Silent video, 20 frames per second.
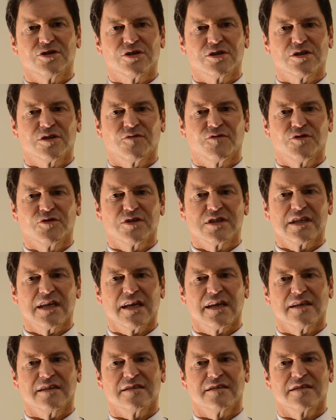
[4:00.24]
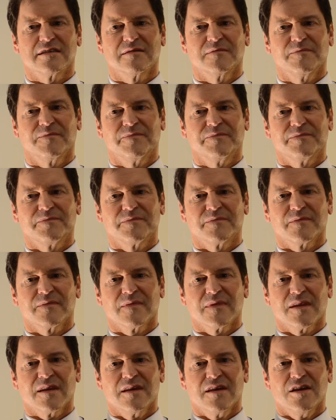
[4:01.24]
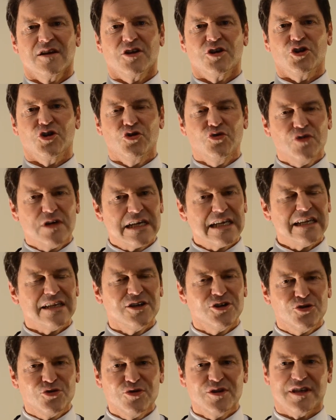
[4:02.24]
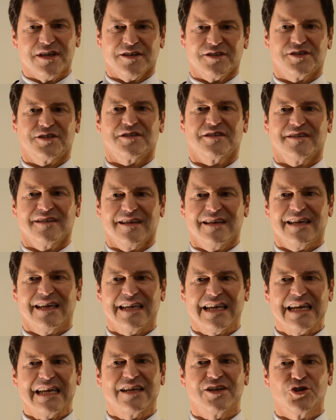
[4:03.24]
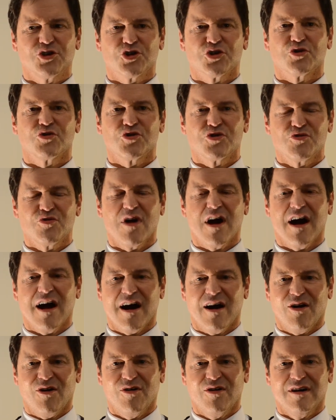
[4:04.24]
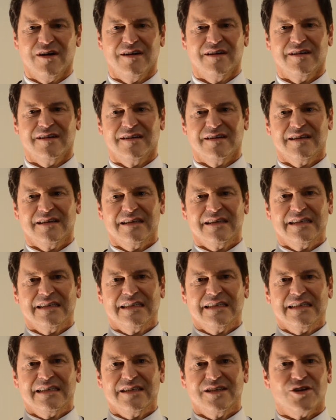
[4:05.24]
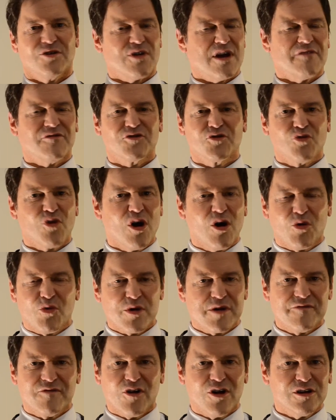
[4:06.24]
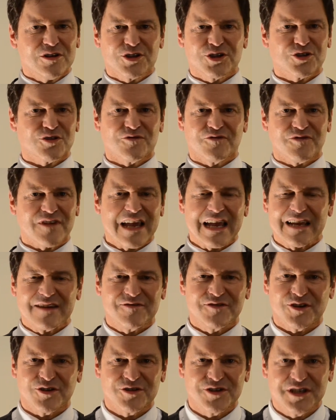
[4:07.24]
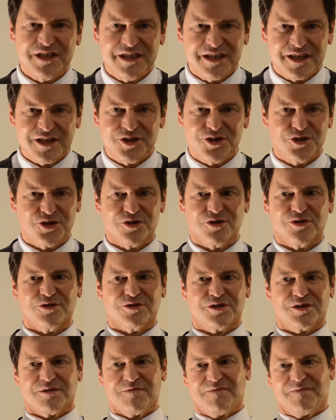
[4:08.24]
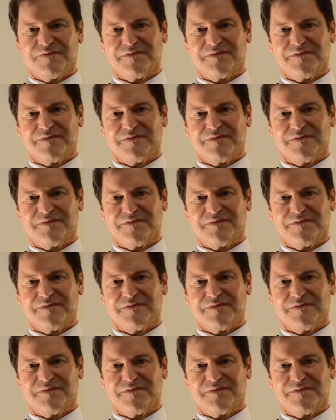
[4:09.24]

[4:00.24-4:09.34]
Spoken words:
just a few seconds. You can do this, and I can show you how. You know, after all, we've all survived our teenage years,